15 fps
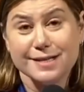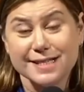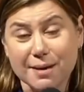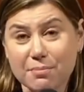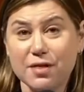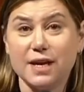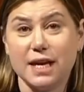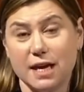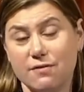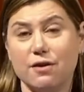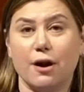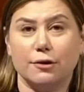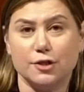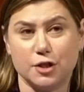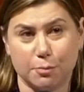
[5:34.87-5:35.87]
something
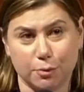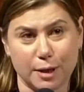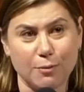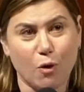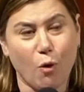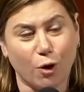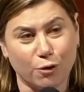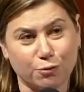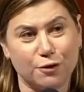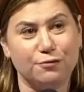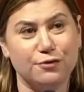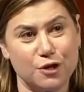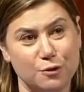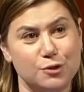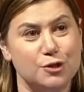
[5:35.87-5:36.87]
even our Supreme Court
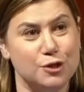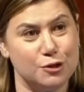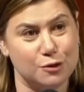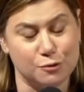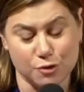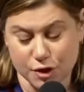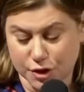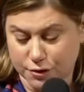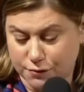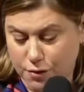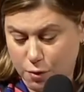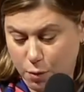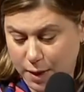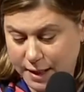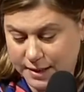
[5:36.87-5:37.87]
refused to do just a
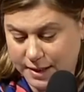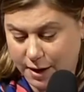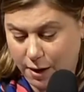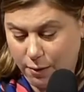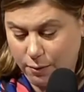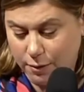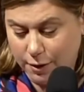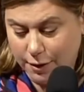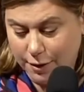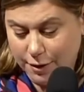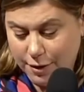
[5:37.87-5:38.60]
few weeks ago.